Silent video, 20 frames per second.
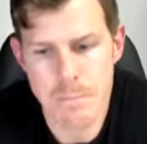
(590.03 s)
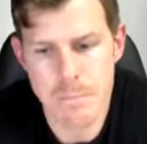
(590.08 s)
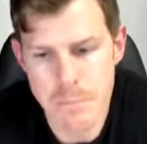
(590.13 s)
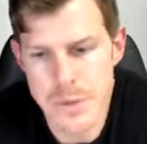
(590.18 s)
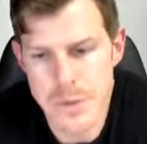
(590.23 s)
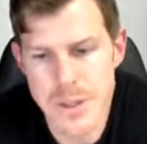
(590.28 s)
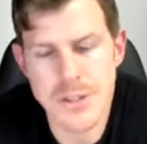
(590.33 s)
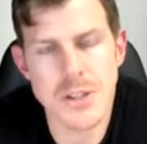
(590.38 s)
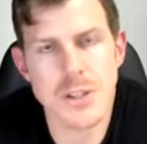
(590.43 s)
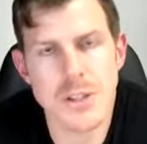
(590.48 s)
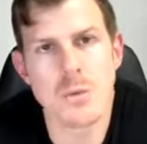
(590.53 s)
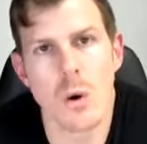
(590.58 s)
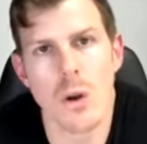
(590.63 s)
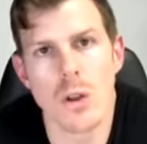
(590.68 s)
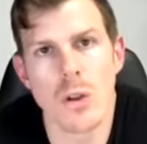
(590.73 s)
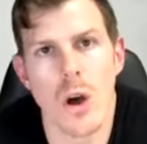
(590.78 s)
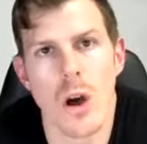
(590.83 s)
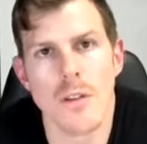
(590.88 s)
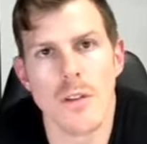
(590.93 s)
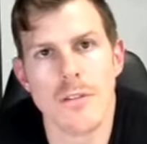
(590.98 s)
This is what
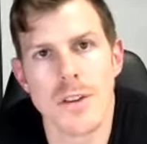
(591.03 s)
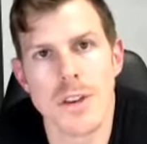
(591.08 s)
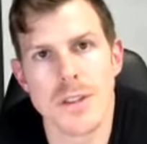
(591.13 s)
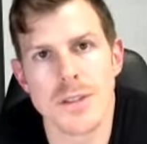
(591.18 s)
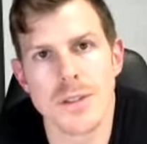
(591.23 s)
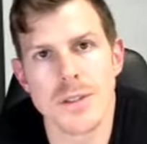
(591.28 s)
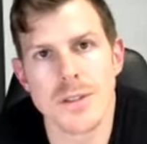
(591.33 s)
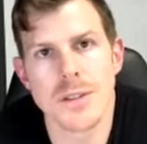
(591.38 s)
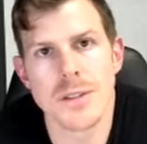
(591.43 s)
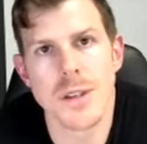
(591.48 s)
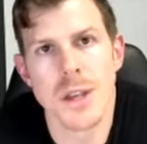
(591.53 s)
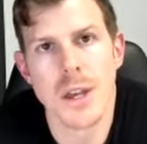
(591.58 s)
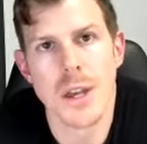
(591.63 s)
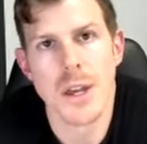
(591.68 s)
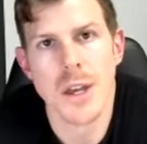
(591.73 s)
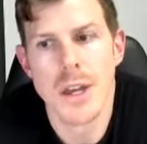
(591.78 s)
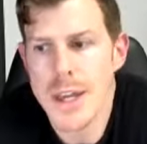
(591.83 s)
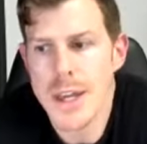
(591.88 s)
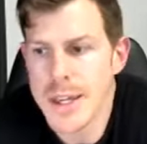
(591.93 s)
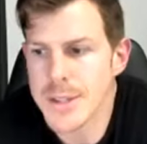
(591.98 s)
life is
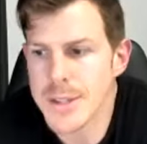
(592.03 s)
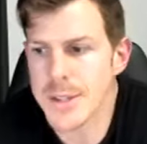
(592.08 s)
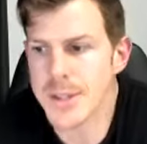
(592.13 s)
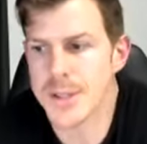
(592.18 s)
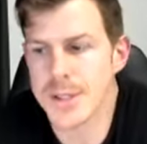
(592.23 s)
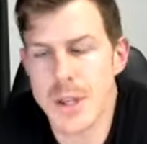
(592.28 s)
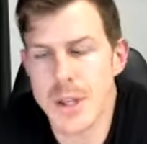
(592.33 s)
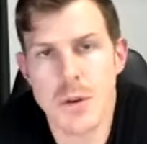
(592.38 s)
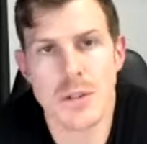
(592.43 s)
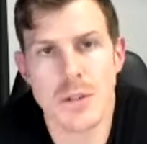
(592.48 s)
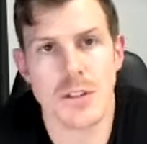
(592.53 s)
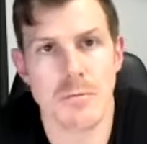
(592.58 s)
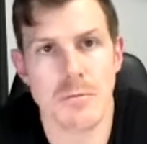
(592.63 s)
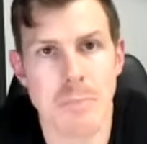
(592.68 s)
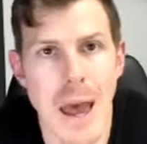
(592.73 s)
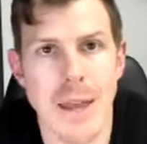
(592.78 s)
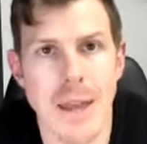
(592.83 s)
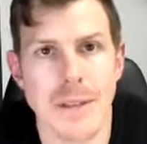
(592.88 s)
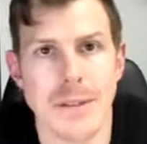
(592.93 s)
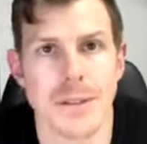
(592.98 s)
it's a series of
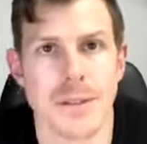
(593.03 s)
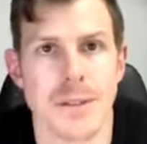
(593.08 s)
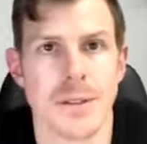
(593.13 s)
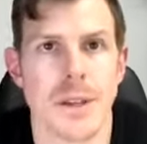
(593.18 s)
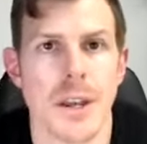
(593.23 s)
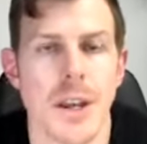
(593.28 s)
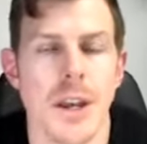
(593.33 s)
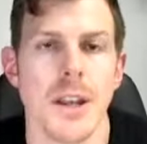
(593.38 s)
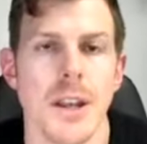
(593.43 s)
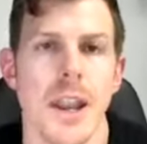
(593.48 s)
patterns.